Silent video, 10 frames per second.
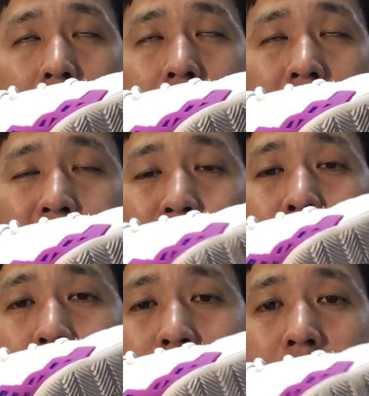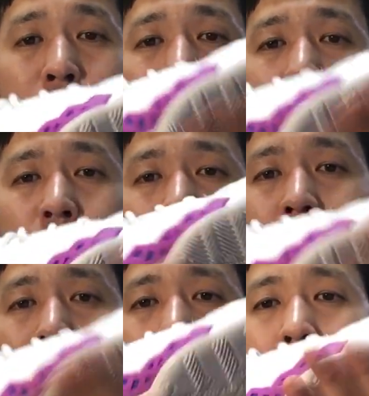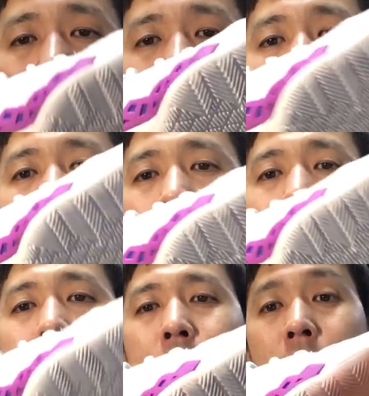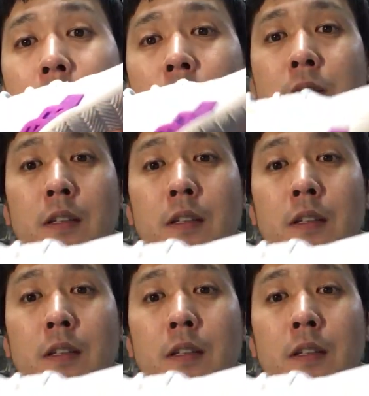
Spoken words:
actually use sandpaper to file out some of the outer layers,